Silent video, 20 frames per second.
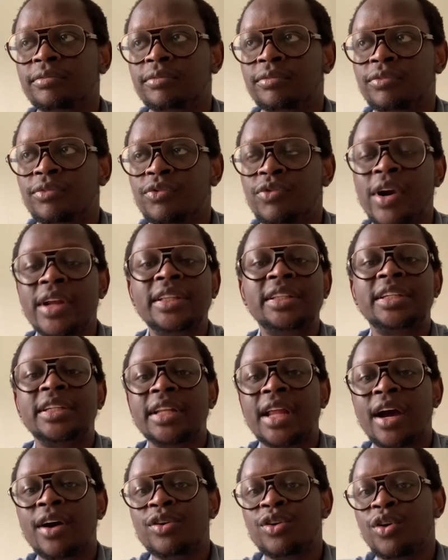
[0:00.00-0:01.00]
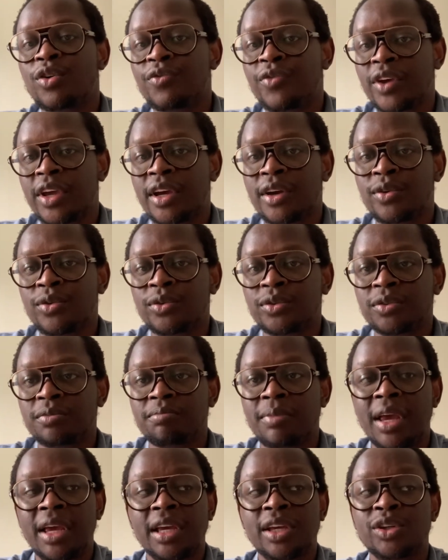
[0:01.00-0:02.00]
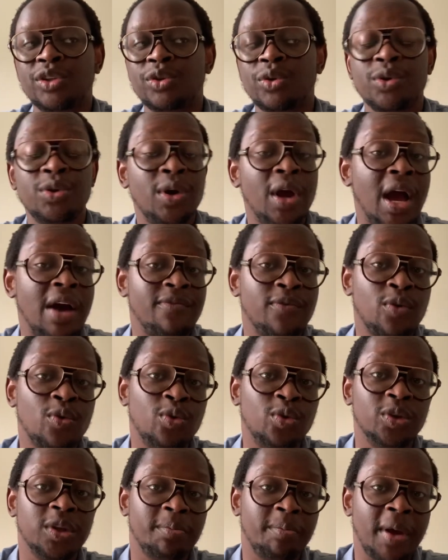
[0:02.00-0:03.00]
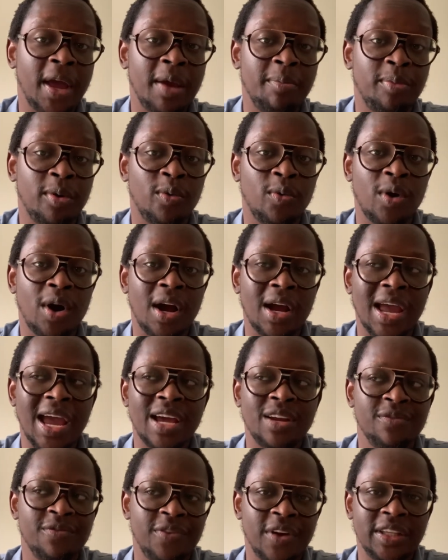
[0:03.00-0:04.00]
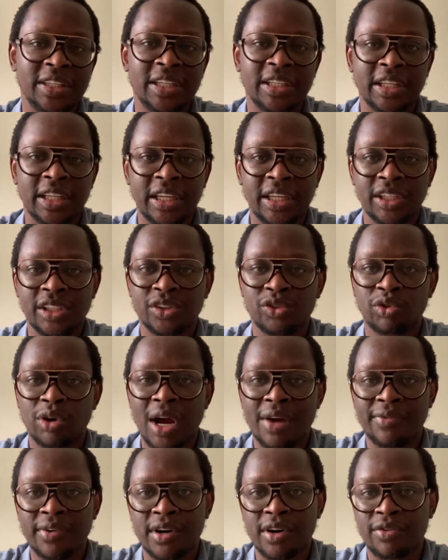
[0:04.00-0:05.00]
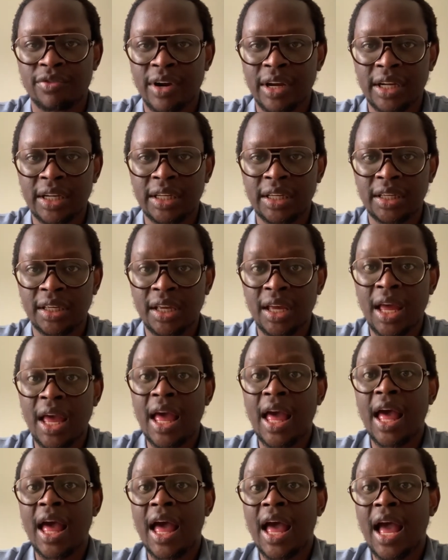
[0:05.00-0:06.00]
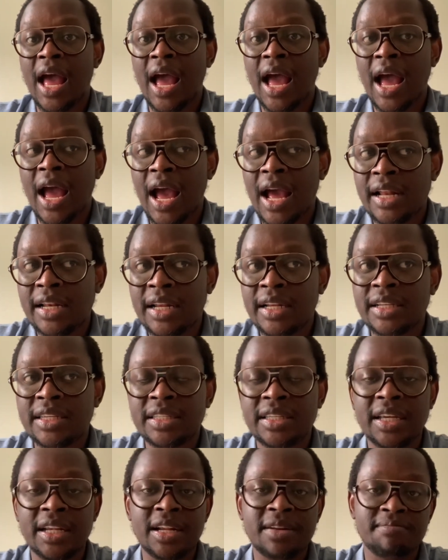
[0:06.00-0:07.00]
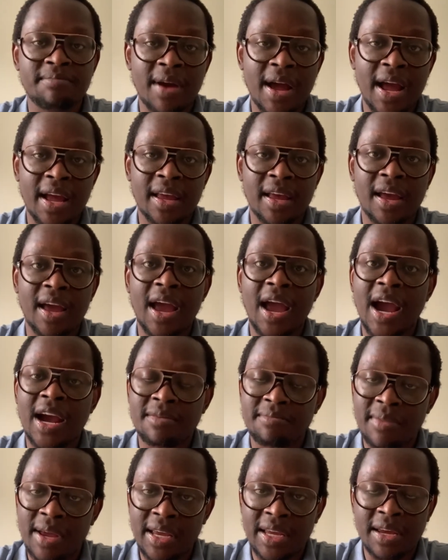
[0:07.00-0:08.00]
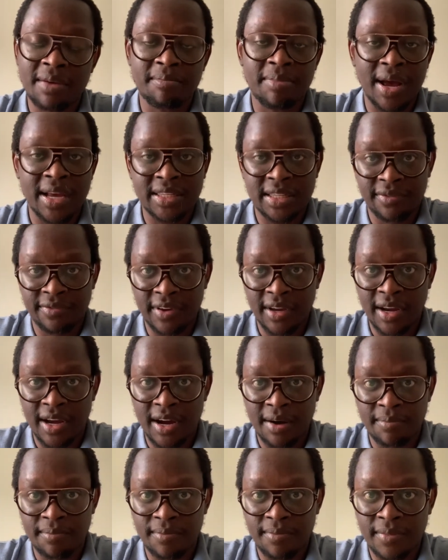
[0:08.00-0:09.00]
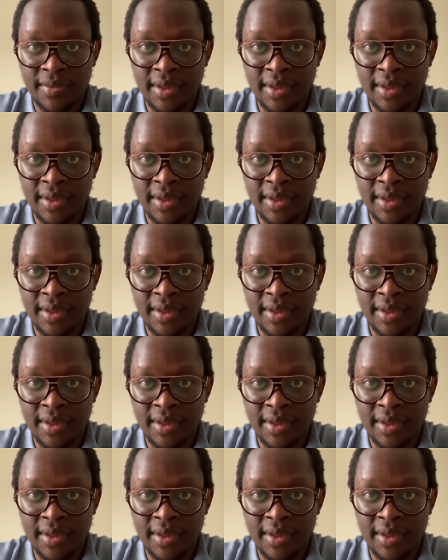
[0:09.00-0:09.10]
renting out your vehicles, making sure you have all the paperwork and vetting each driver correctly, and then sitting back and making passive income.